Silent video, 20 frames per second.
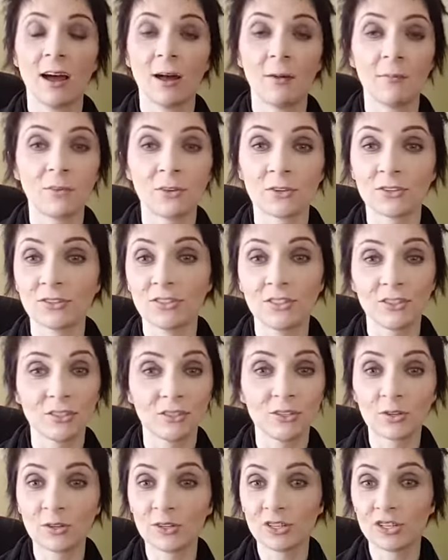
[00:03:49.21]

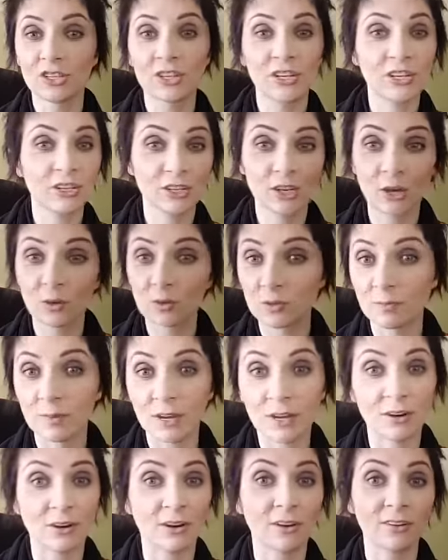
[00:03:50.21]
There's no such thing as a ghost
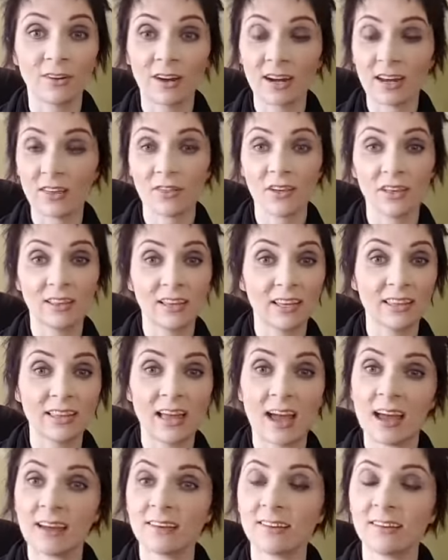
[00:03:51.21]
meter or anything like
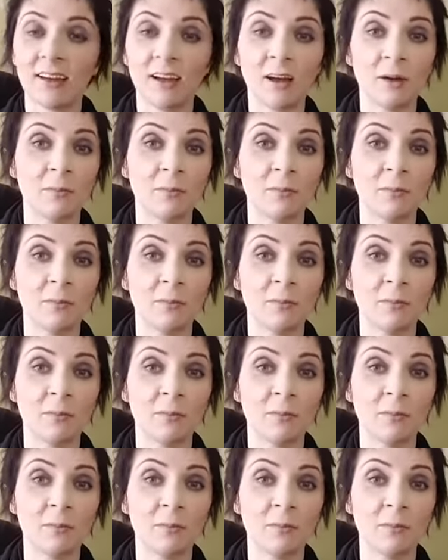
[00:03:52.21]
that.